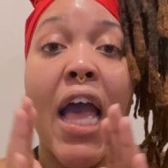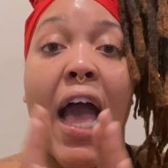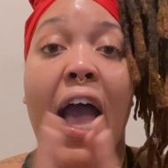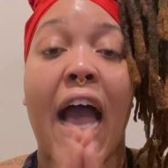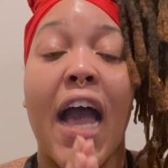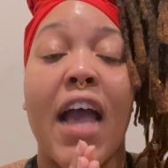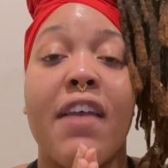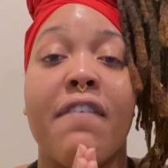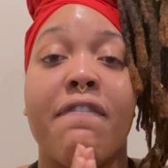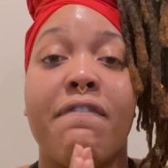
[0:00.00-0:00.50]

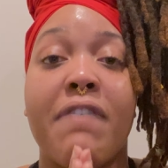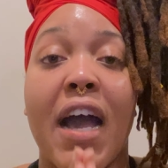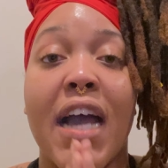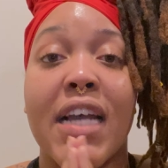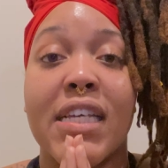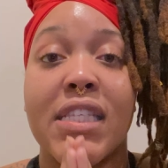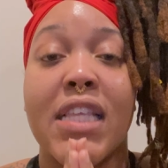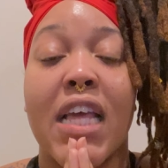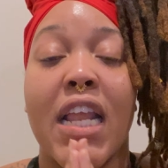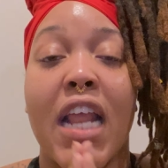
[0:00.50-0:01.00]
I
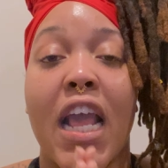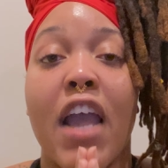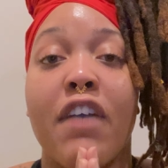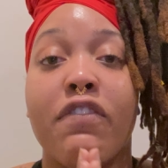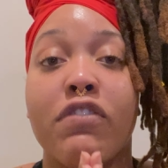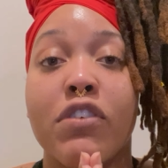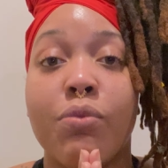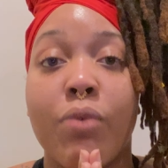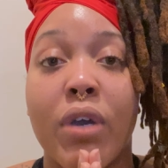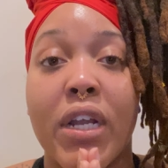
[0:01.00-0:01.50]
advise that
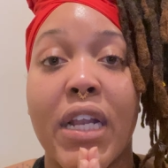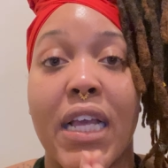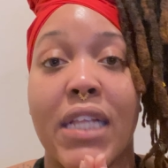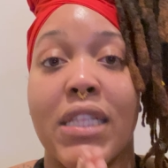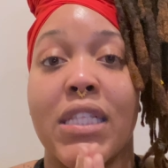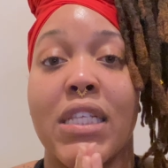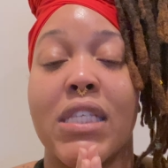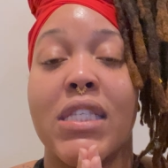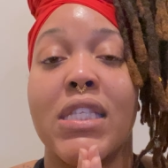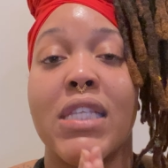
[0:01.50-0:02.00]
everyone
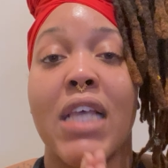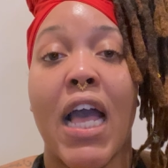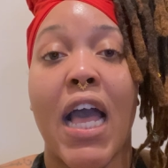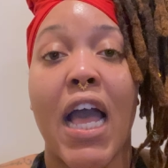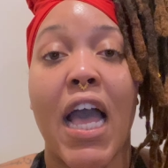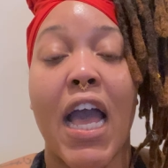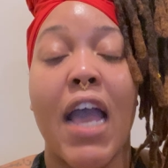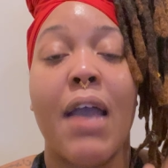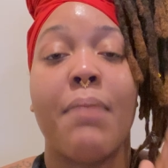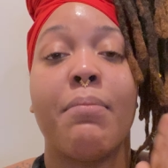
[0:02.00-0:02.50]
at this
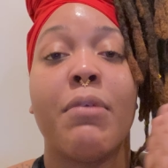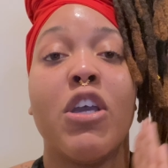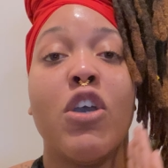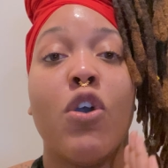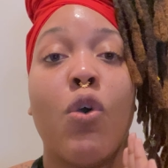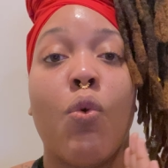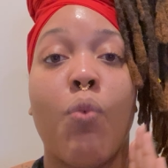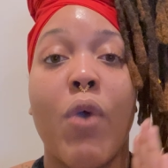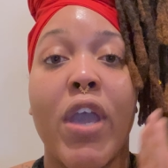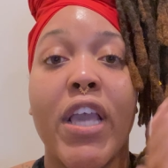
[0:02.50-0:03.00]
time
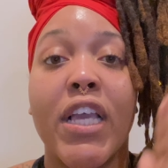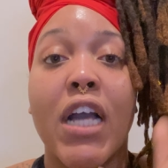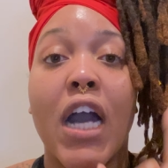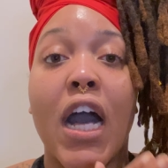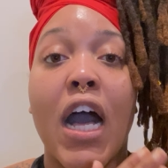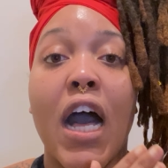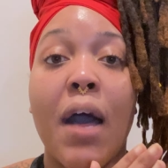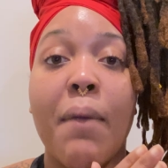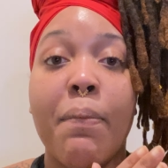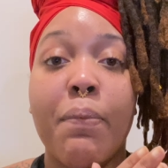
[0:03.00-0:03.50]
wake
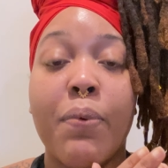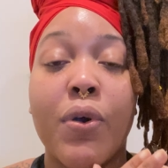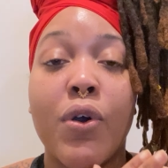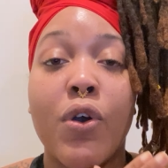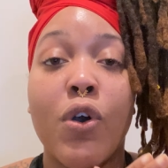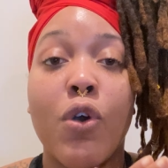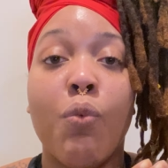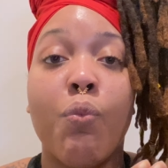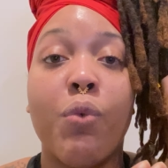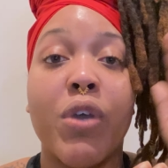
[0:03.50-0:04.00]

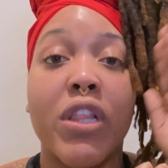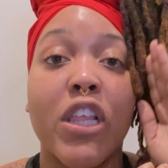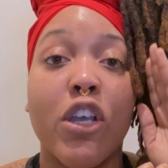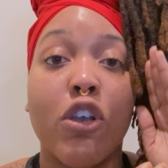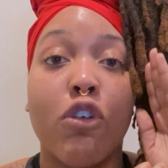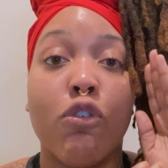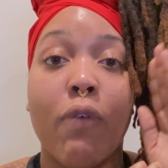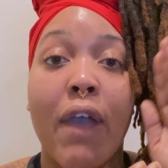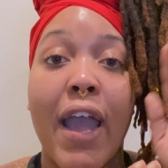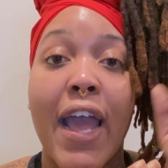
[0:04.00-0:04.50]
up
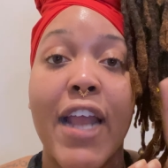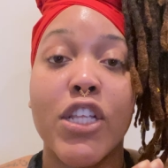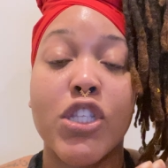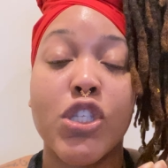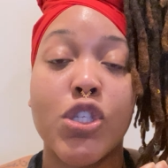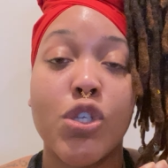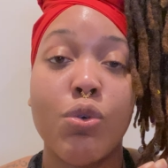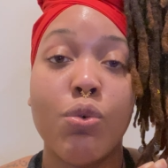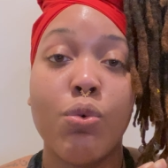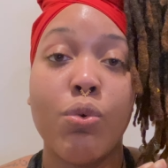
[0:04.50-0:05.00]
with
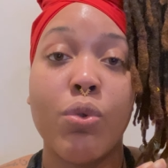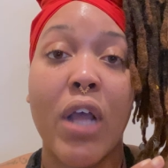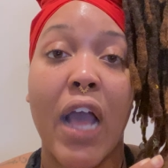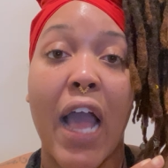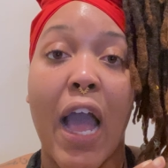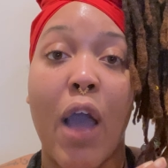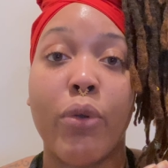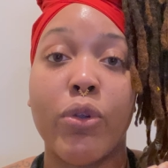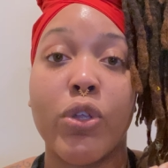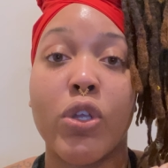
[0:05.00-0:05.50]
gratitude
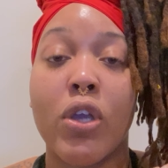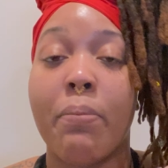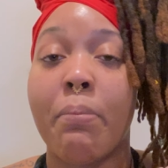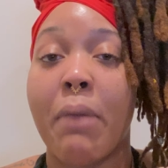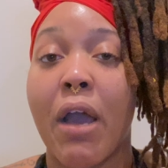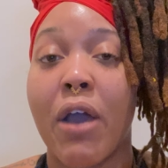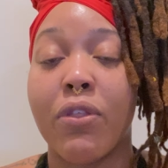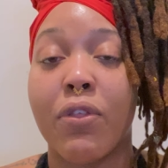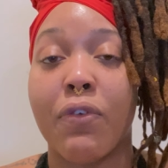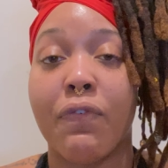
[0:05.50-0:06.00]
out your
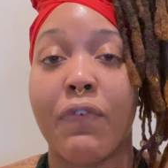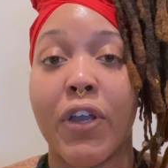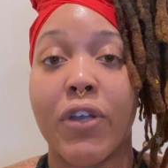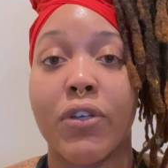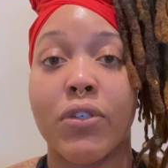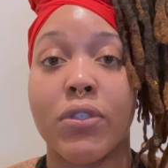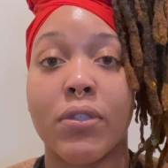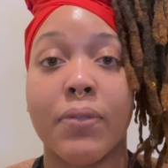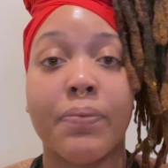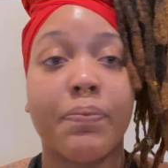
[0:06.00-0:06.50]
mouth
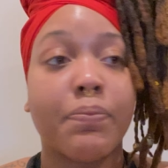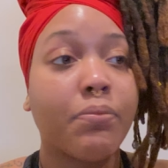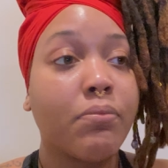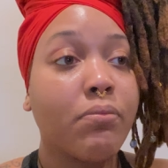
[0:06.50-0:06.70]
first.